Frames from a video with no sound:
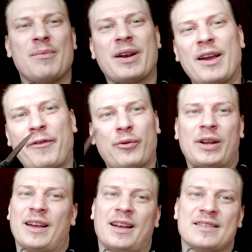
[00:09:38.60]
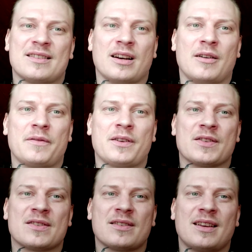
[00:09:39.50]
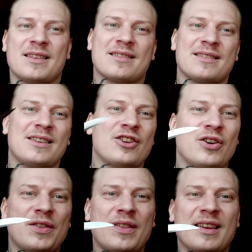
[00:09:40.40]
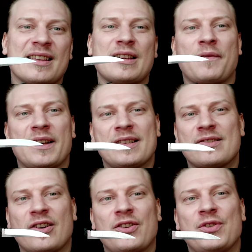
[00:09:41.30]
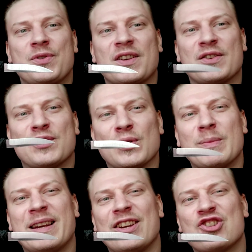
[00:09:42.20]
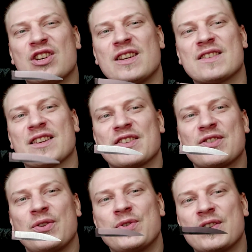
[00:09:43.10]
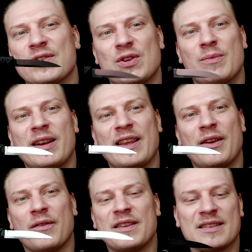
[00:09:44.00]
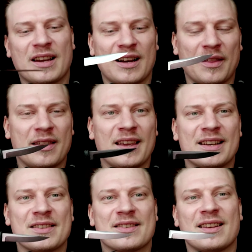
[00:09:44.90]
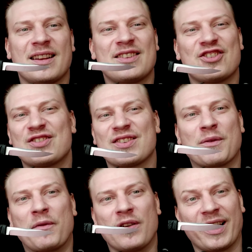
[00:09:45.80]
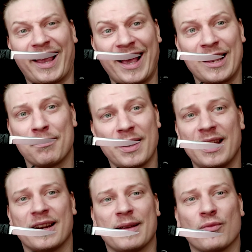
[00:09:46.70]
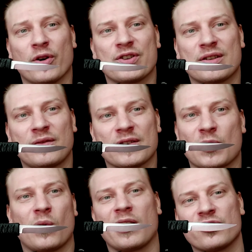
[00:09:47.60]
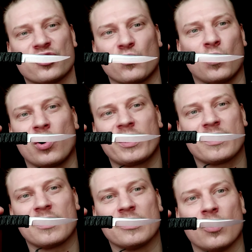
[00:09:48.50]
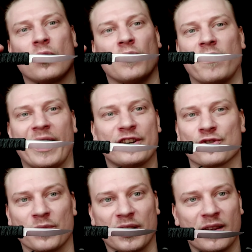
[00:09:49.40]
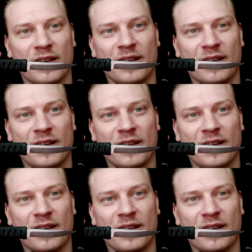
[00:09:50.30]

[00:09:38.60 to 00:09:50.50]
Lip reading: But I freehand stuff because it's, you know, the thing is, if I start using too many jigs and I start using too many of these kind of things, then it just doesn't feel like handmade anymore. It just feels like, why don't I just work at the local factory?